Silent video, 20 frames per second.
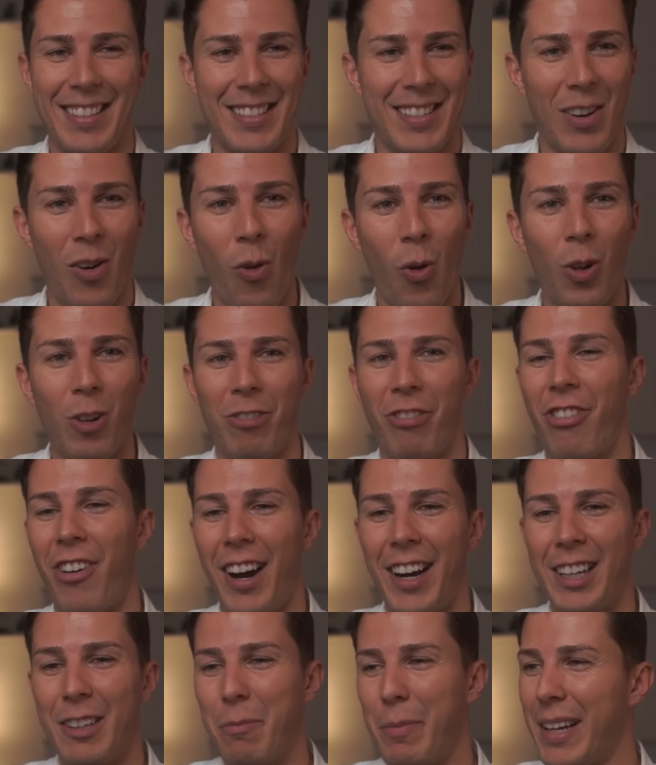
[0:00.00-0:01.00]
all
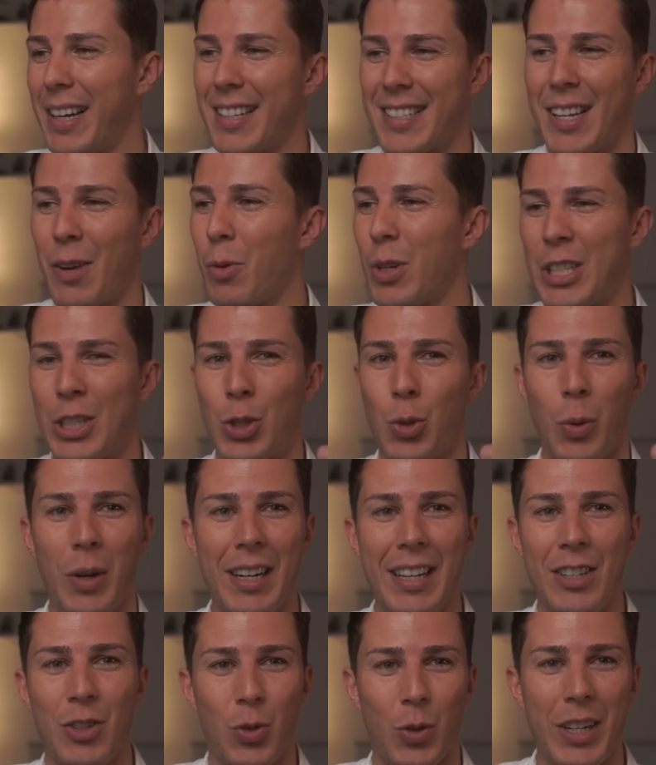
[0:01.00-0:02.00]
fine because I was
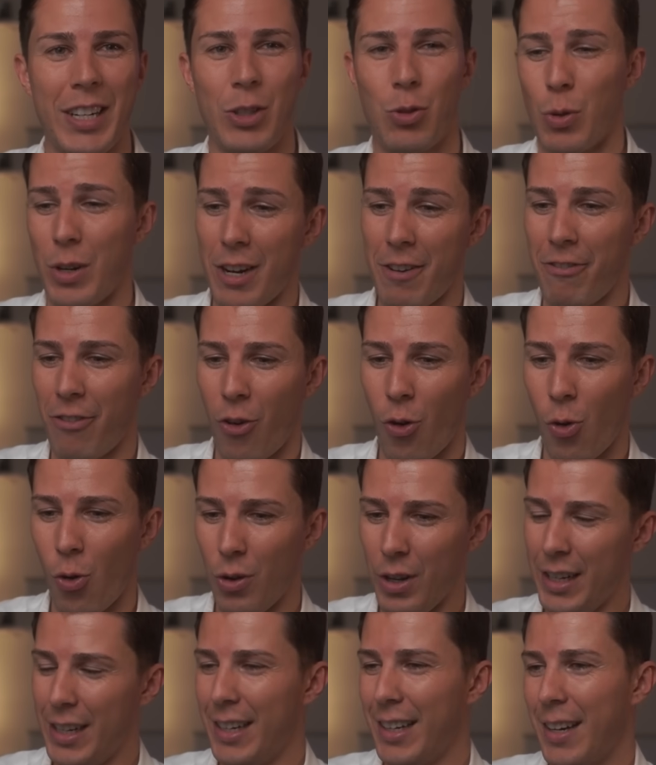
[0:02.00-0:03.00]
23, 24.